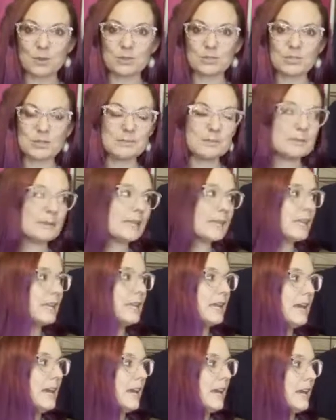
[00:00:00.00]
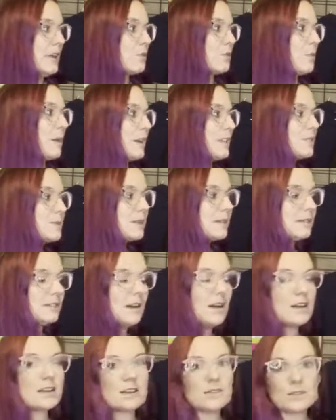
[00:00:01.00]
To me, it reminds me a
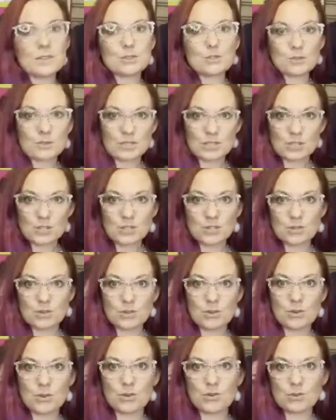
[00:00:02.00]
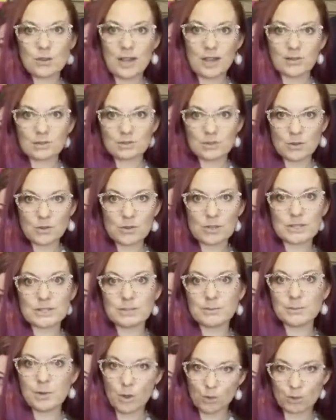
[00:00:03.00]
lot of the traditional Ralph
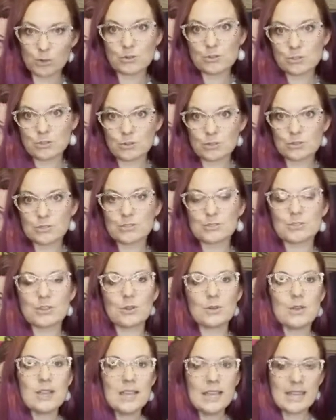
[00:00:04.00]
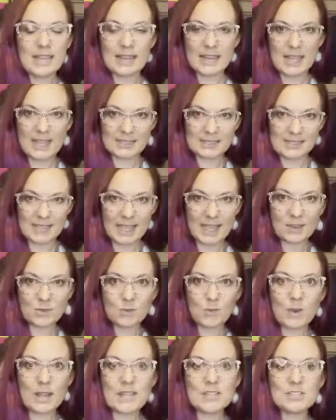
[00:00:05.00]
Lauren polo shirts. So it has that
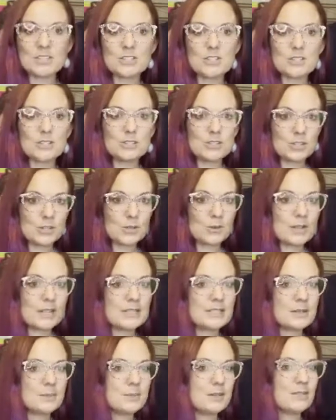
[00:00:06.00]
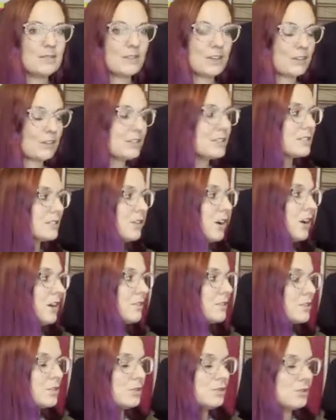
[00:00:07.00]
weight to it, but very
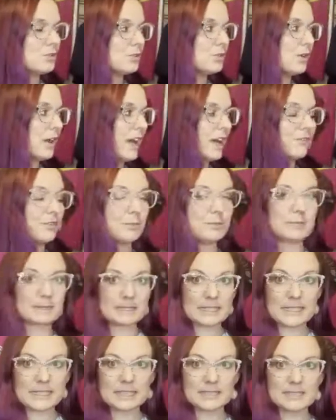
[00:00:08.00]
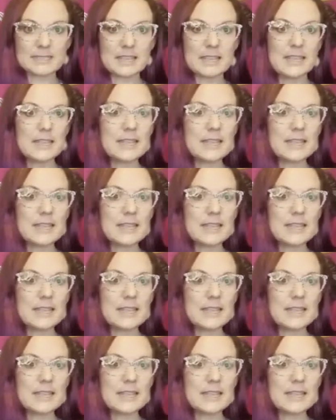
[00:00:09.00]
soft. You do have a blend.